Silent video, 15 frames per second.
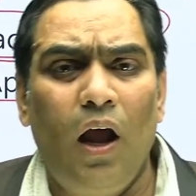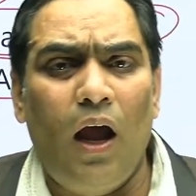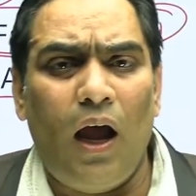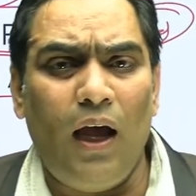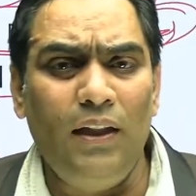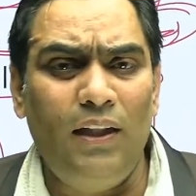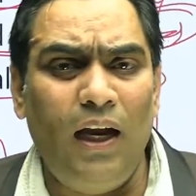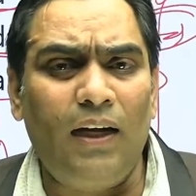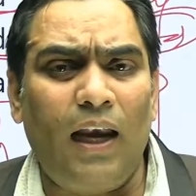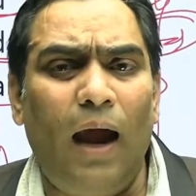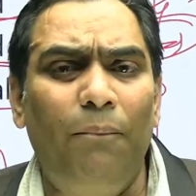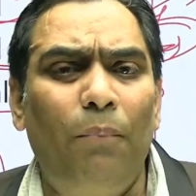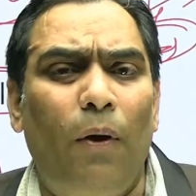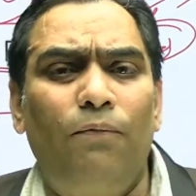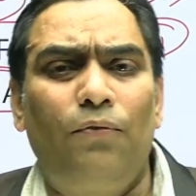Other
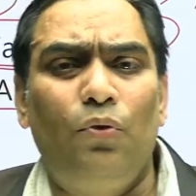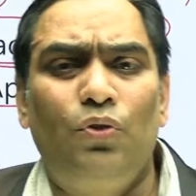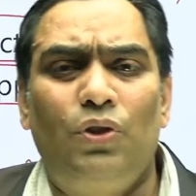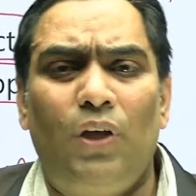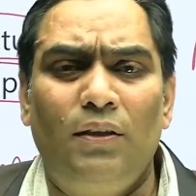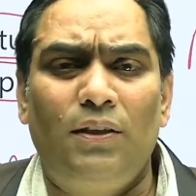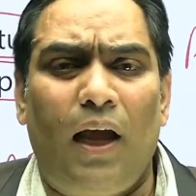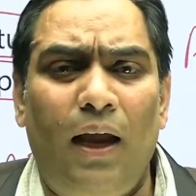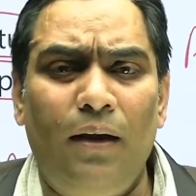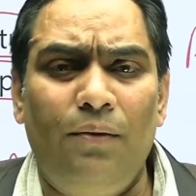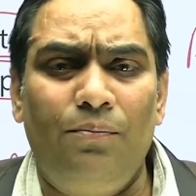type of questions are,